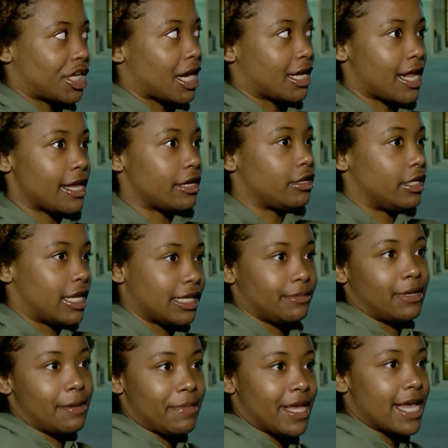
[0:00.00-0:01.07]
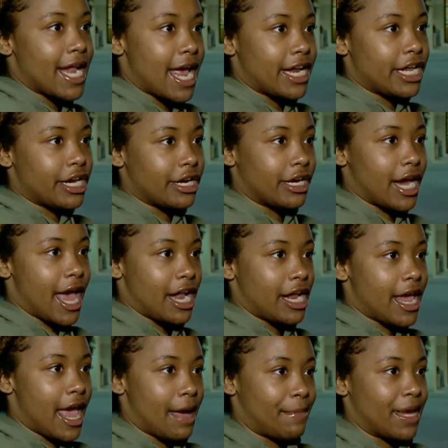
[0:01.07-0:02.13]
shock, like, let, let me get out of here. How the
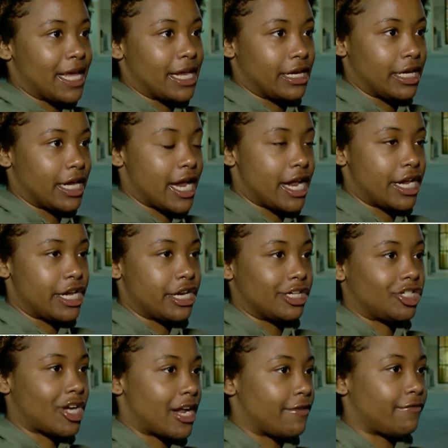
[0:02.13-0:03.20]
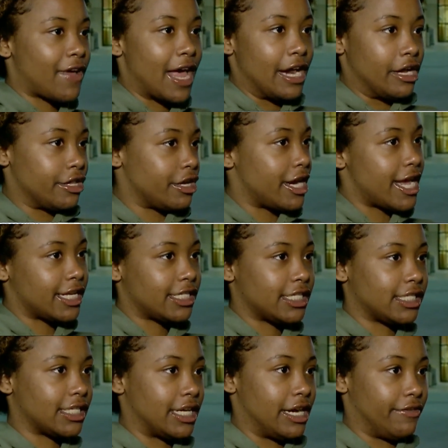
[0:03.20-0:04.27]
hell am I going to get out of here, trying to find other
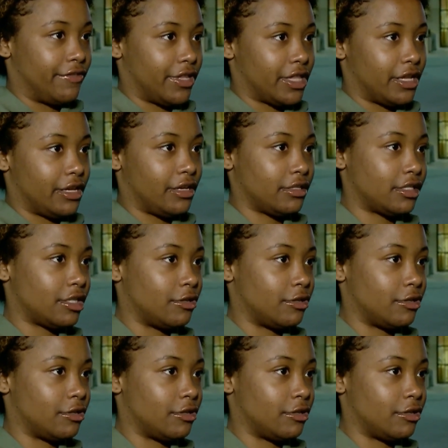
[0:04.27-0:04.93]
exits and everything?